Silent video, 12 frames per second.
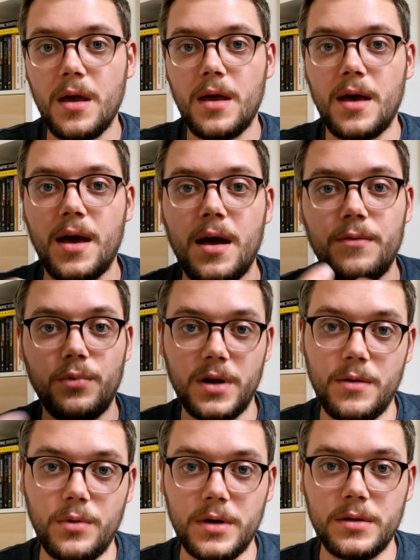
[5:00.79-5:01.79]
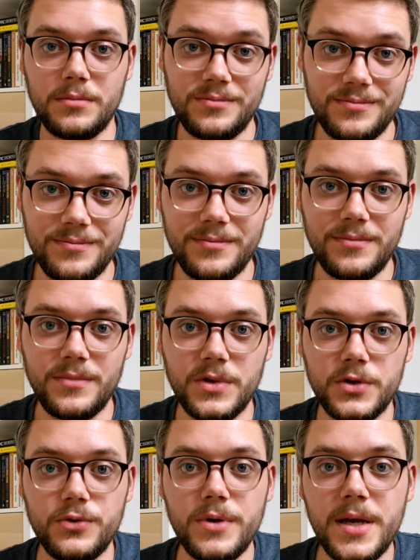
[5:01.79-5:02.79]
and what I want to
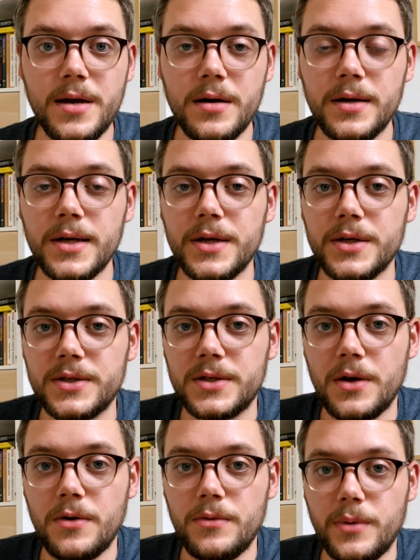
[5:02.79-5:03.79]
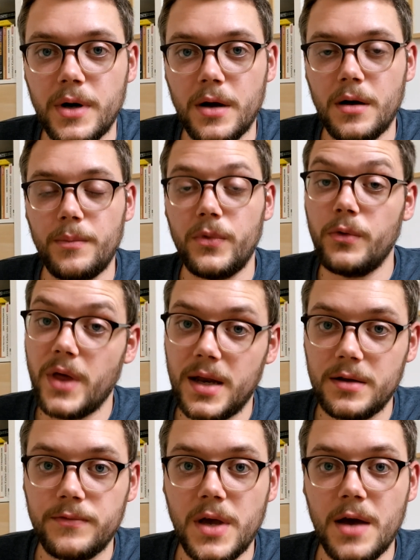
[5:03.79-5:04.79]
do here. So do that
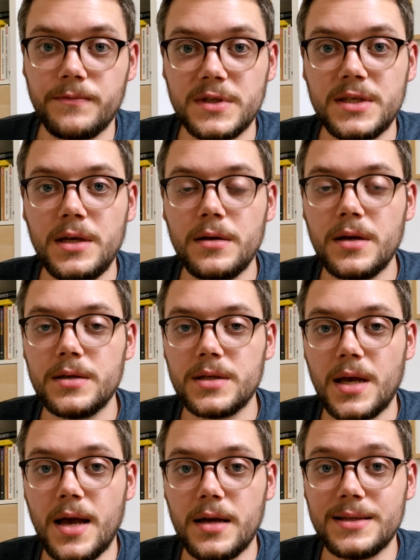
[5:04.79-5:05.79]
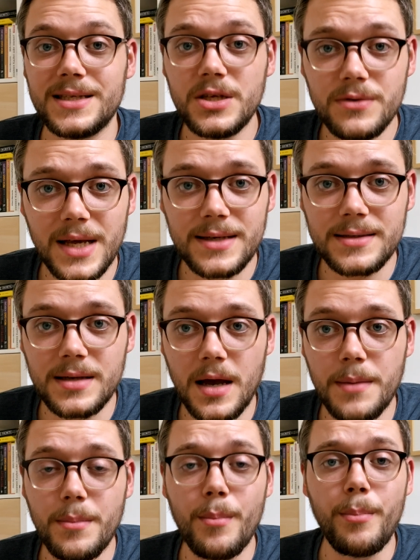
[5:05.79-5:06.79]
if you haven't seen it, and see you next
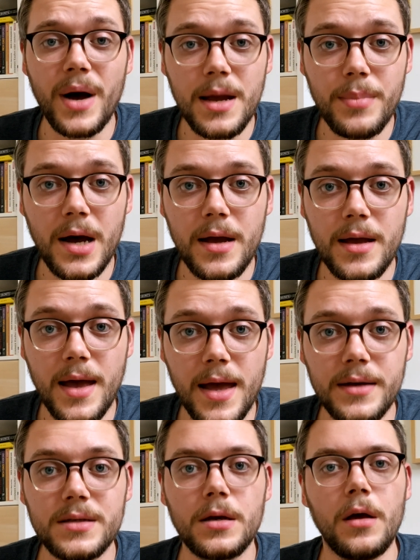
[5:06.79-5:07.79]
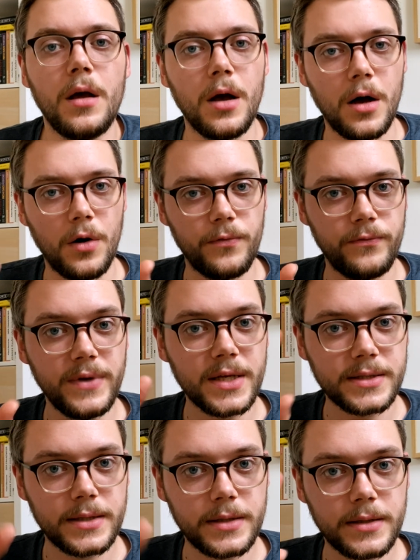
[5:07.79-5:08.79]
time. Bye bye and auf
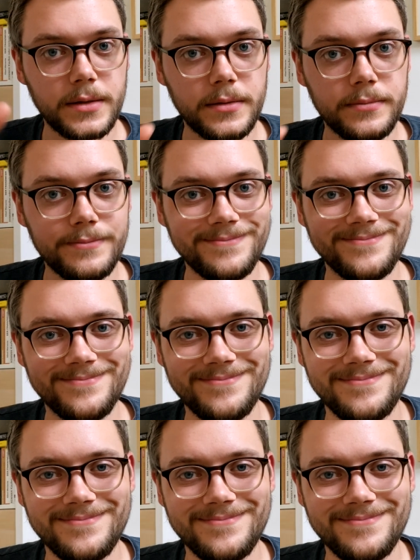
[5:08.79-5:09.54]
Wiedersehen.